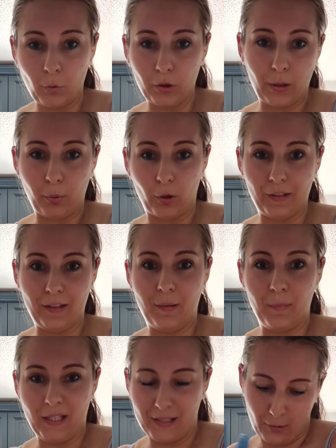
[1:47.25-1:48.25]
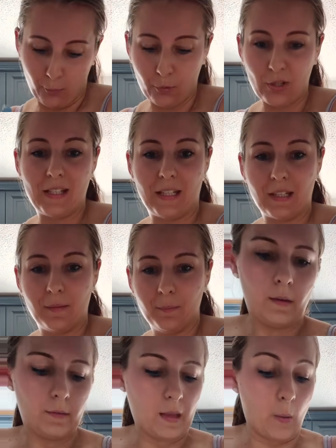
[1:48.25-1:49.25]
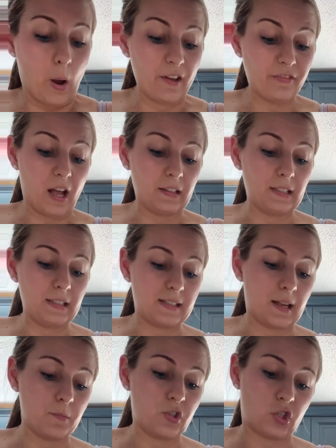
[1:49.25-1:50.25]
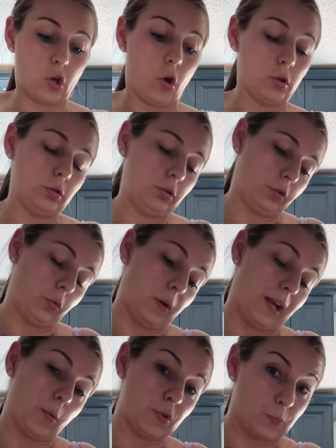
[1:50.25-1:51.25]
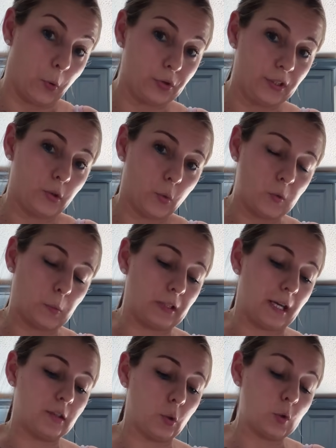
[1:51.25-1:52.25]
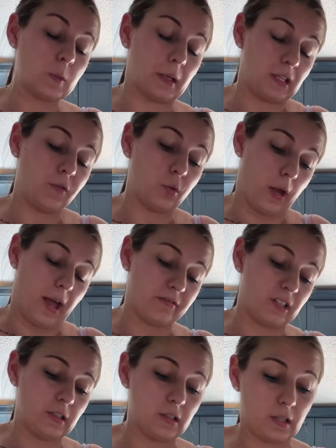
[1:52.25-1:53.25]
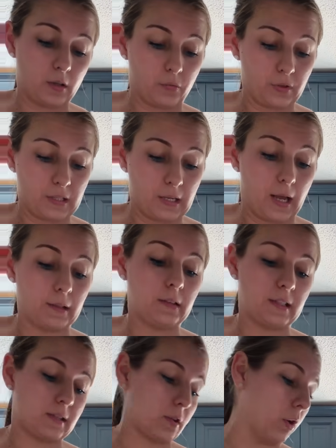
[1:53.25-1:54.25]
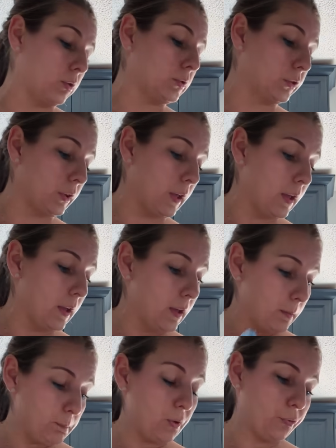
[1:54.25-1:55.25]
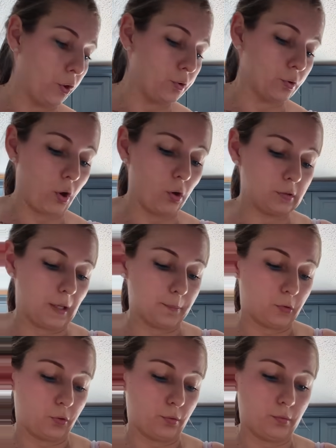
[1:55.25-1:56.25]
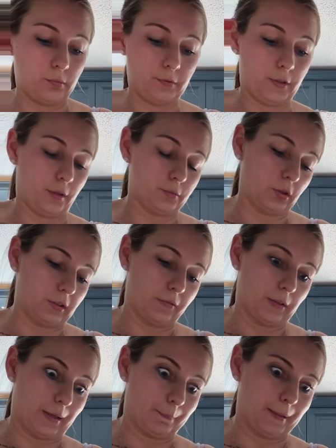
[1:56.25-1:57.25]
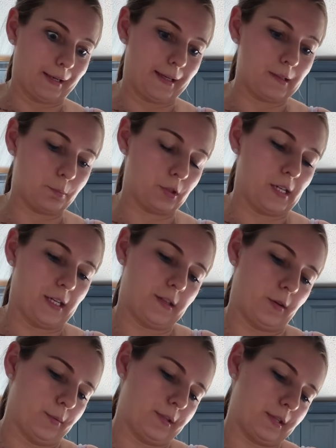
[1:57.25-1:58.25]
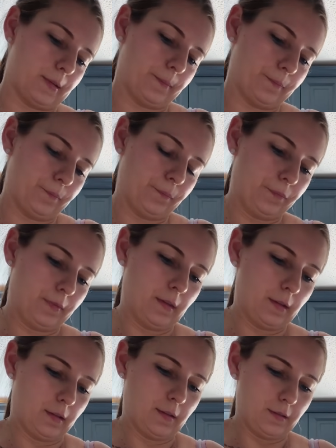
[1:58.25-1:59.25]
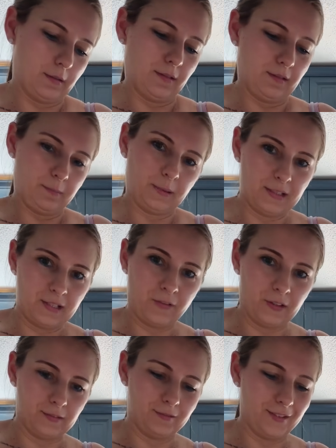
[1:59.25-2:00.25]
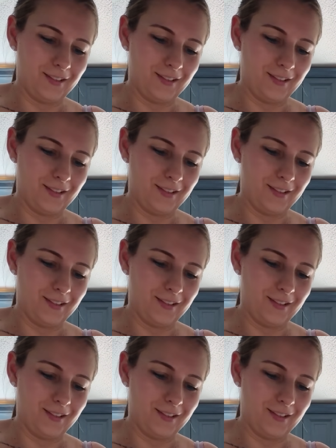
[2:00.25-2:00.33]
We're gonna boil it in a minute, so proceed. Now I've added some salt when I was boiling those potatoes, but if you haven't, then obviously add the salt before you roll them to, you know, not have like plain potatoes. But it's fun.